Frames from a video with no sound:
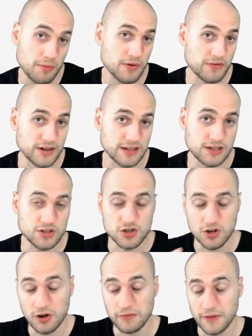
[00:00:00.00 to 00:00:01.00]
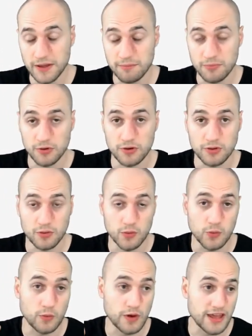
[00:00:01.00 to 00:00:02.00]
validation of input
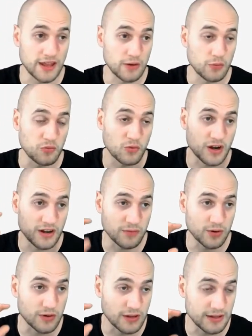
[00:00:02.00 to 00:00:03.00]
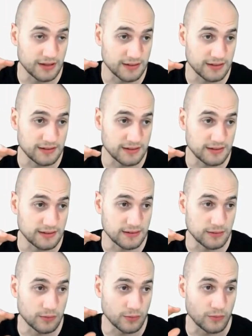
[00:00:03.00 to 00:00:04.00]
when whatever is
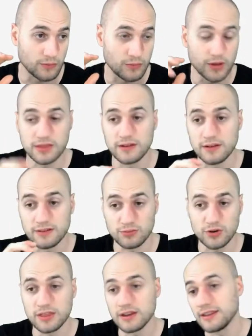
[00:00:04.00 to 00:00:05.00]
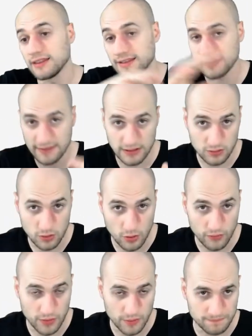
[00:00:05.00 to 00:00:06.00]
written and then sent over.